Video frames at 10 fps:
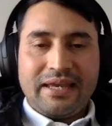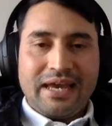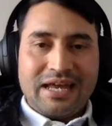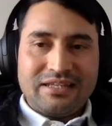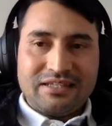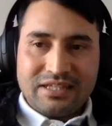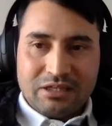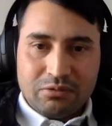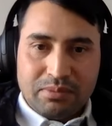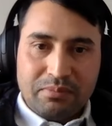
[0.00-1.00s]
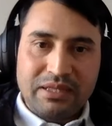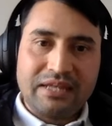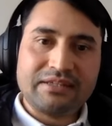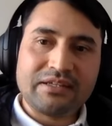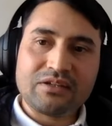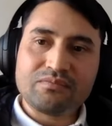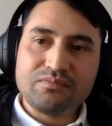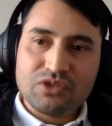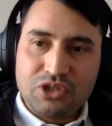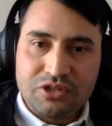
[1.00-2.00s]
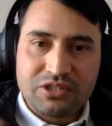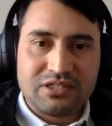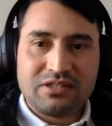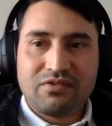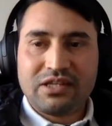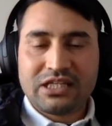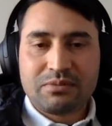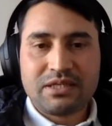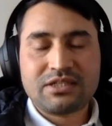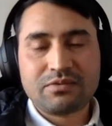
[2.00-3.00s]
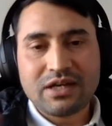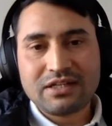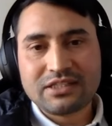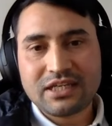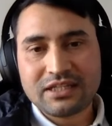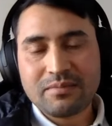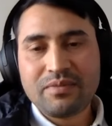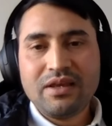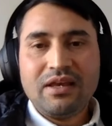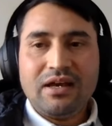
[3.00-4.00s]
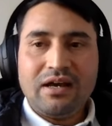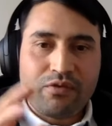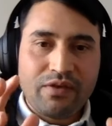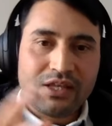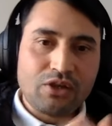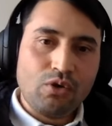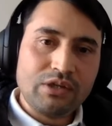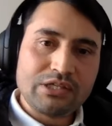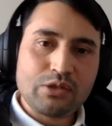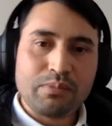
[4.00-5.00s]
and they'll be planting churches for the expansion of God's kingdom. Our faith goal is